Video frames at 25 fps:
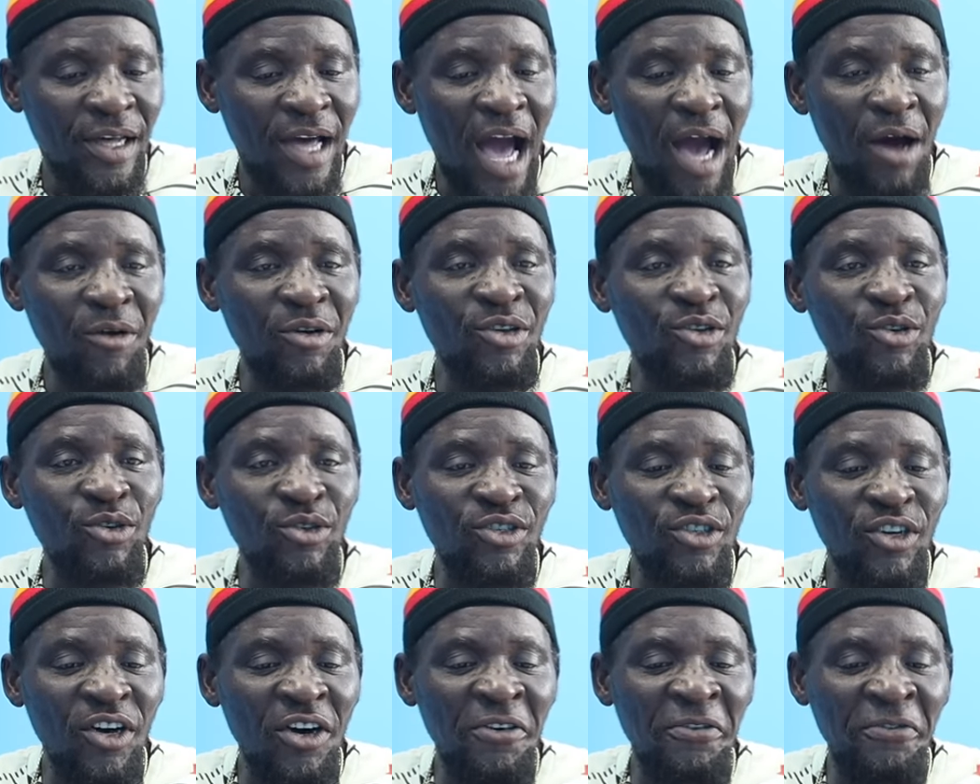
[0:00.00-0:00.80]
And we
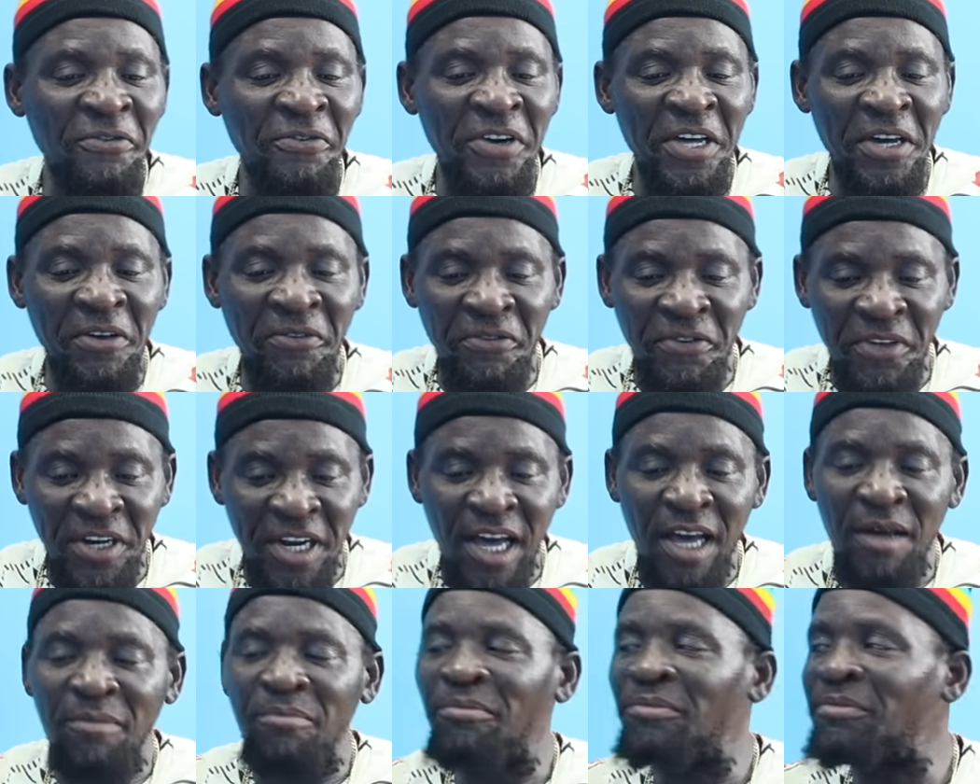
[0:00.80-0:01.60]
used to go flick for
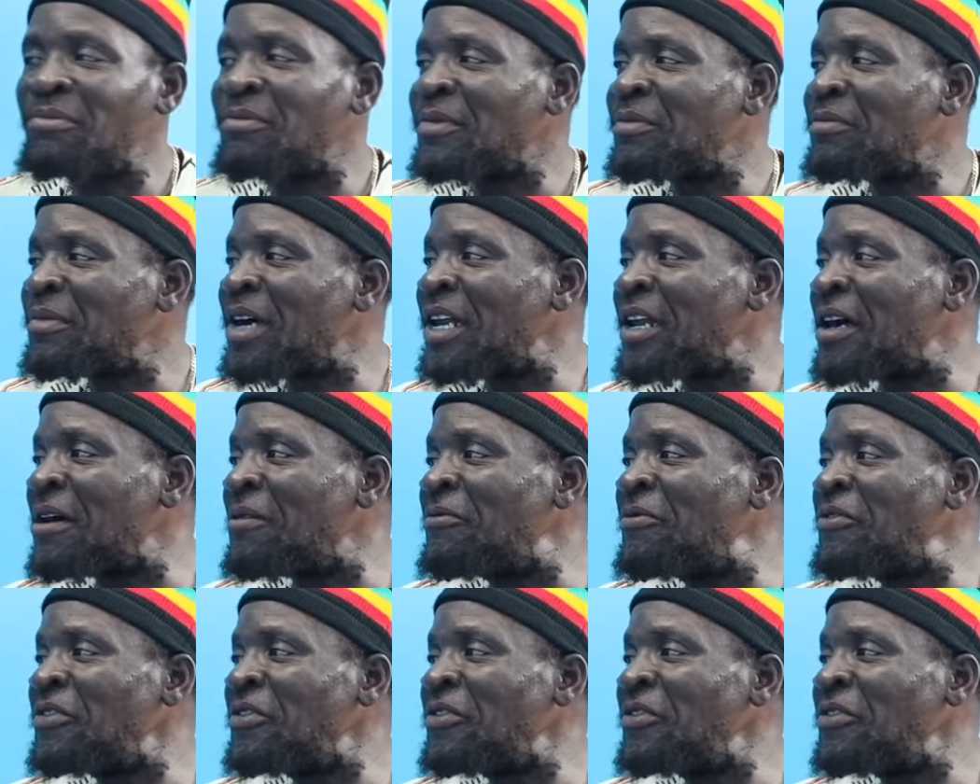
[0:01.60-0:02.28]
them. I do